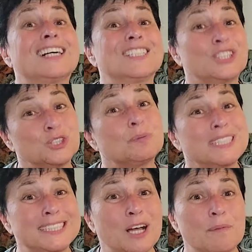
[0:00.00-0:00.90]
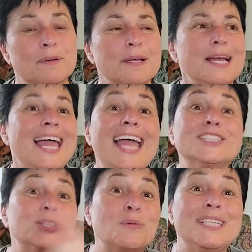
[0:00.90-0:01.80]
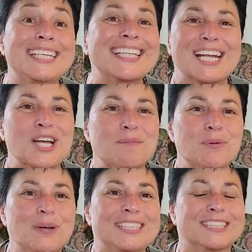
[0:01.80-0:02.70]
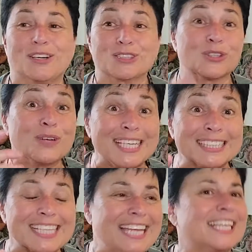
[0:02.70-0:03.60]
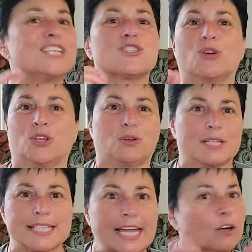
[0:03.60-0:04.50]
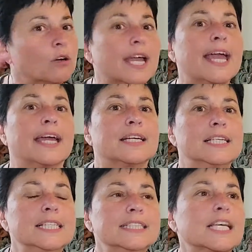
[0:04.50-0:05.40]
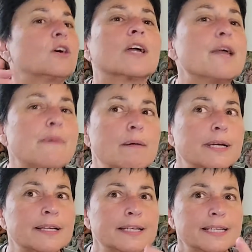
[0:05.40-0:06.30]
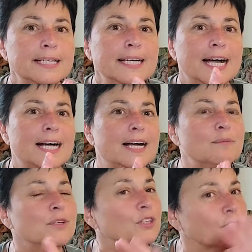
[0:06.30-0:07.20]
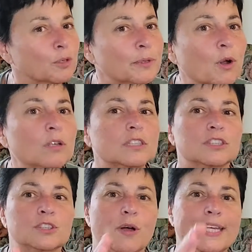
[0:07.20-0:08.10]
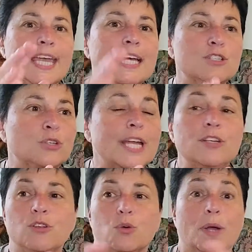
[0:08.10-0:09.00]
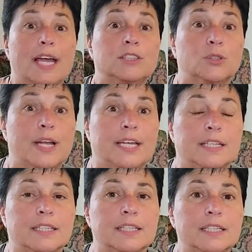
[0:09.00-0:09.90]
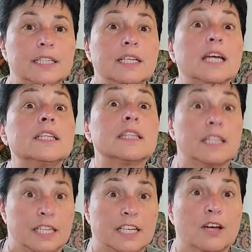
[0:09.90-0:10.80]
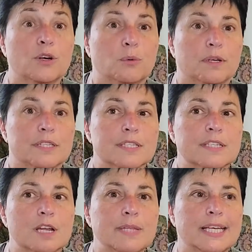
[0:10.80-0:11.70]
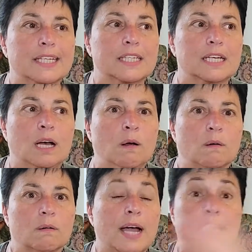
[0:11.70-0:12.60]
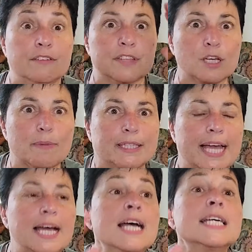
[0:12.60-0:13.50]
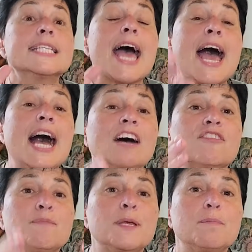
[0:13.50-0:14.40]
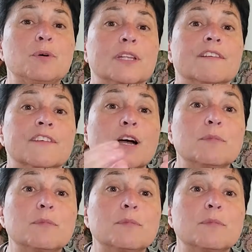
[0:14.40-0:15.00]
could you please help? And so we did that a couple weeks ago. So he's so cute. He's like, okay. It's like, okay, Mama, you're a little bit older, so I can't train you the way I train the younger ones. And I'm like, oh, I didn't even think about that. To have people that have come